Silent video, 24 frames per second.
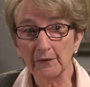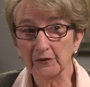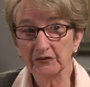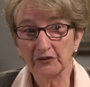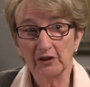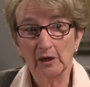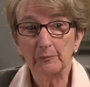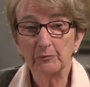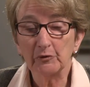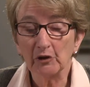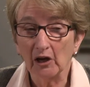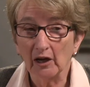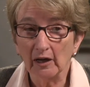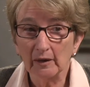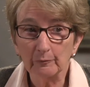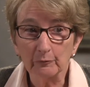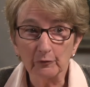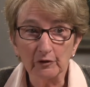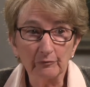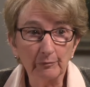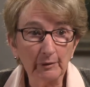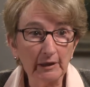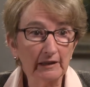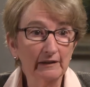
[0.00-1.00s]
the same time,
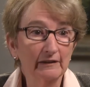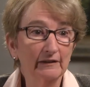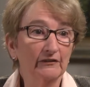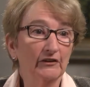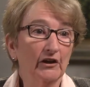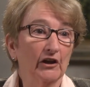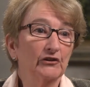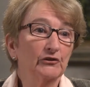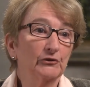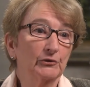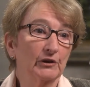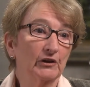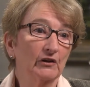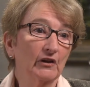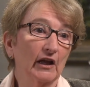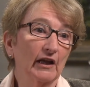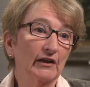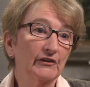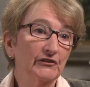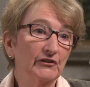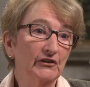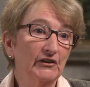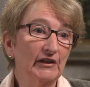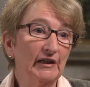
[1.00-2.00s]
we've been
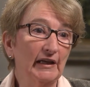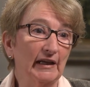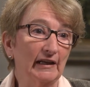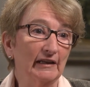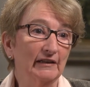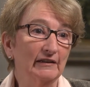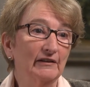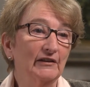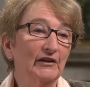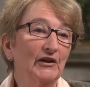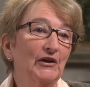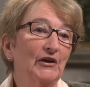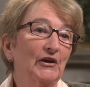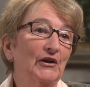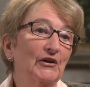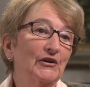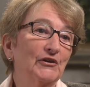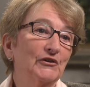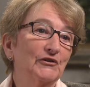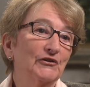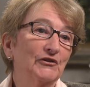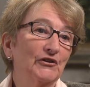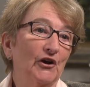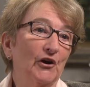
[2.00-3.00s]
industrializing, and
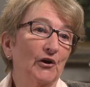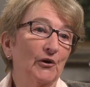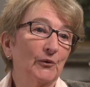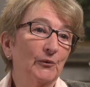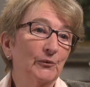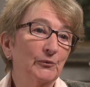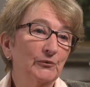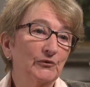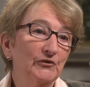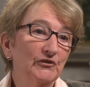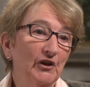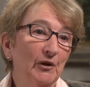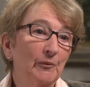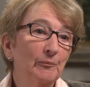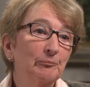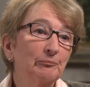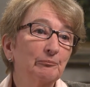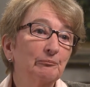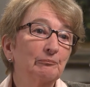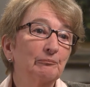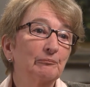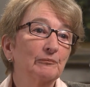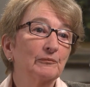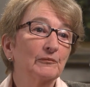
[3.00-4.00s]
so
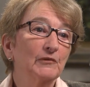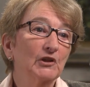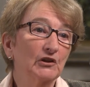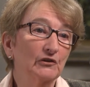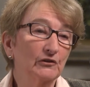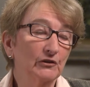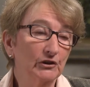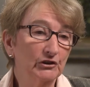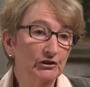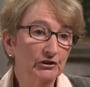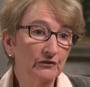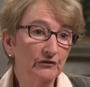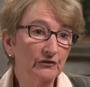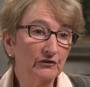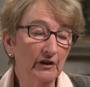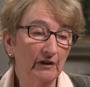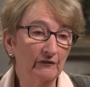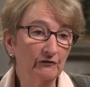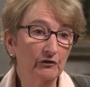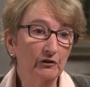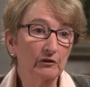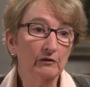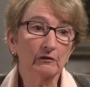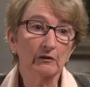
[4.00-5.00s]
some conditions
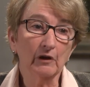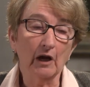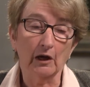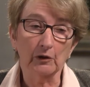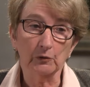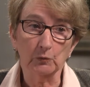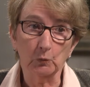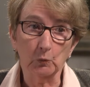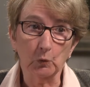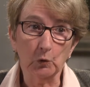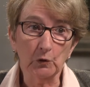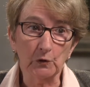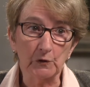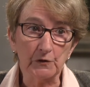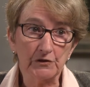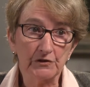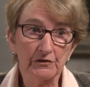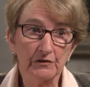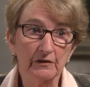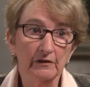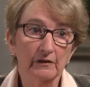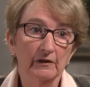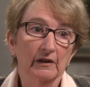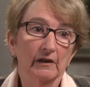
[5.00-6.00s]
have gotten
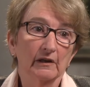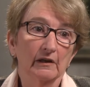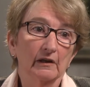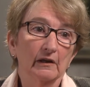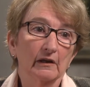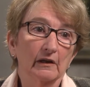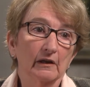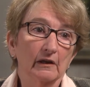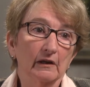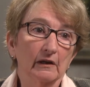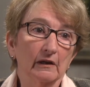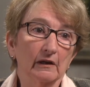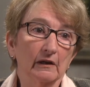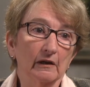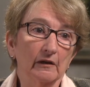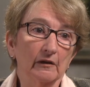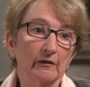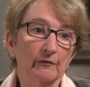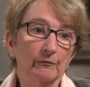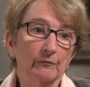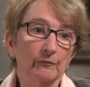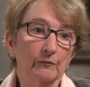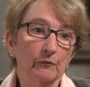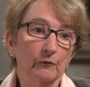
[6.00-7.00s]
worse.
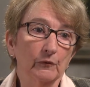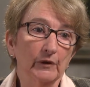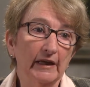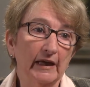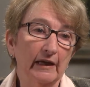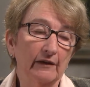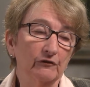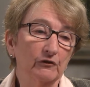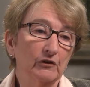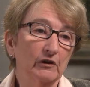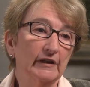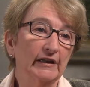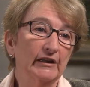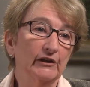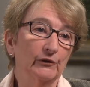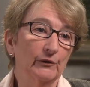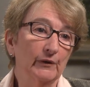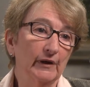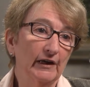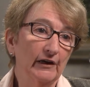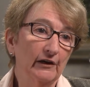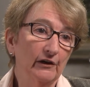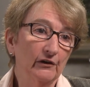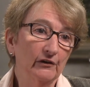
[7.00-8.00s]
We have
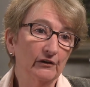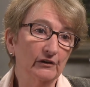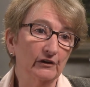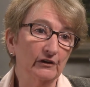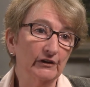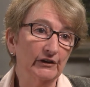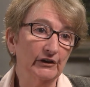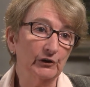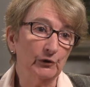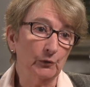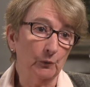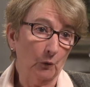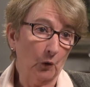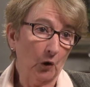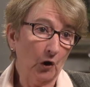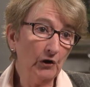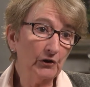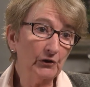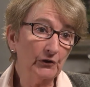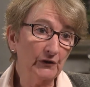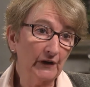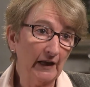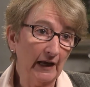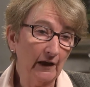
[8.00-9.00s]
cleaner air and cleaner
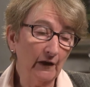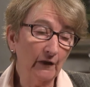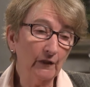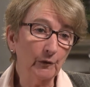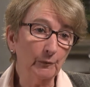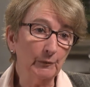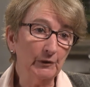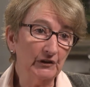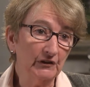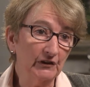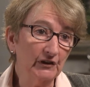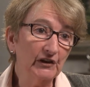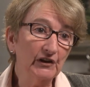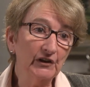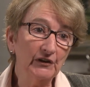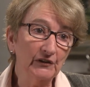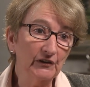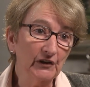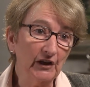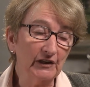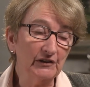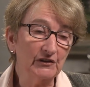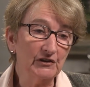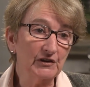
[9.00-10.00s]
water now than we did in
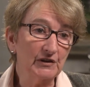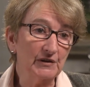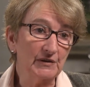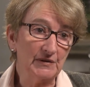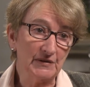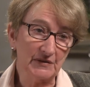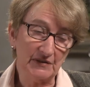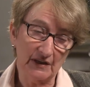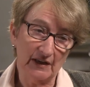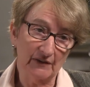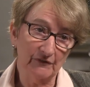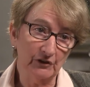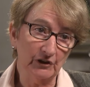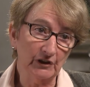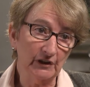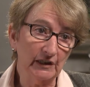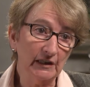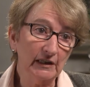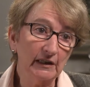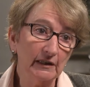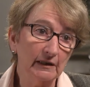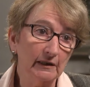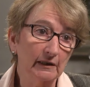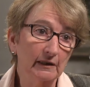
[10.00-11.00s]
1970,